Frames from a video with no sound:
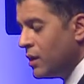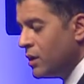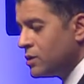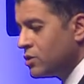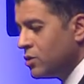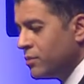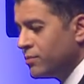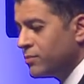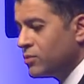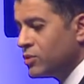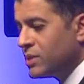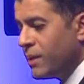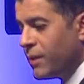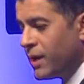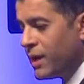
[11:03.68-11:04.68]
So to
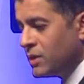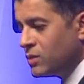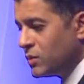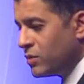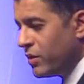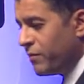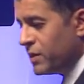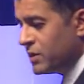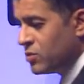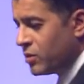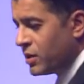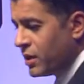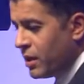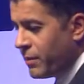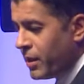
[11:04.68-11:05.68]
summarize what we have been
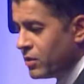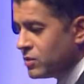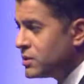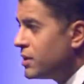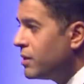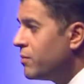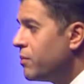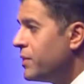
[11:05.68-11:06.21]
talking about,